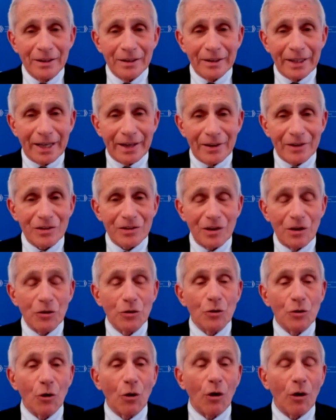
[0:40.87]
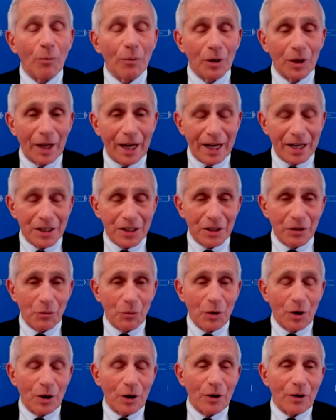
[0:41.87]
that is normal, as it
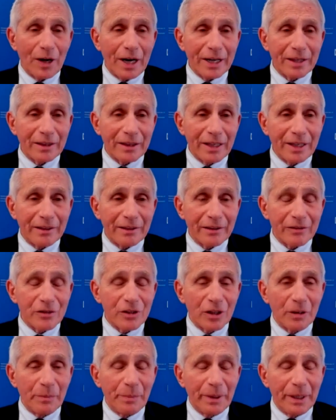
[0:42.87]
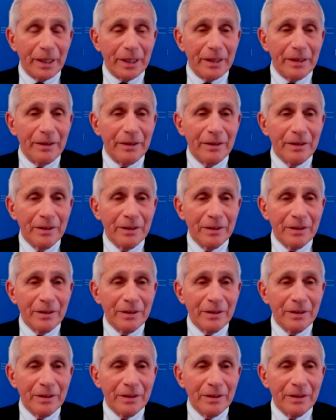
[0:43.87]
were, I think there's going to be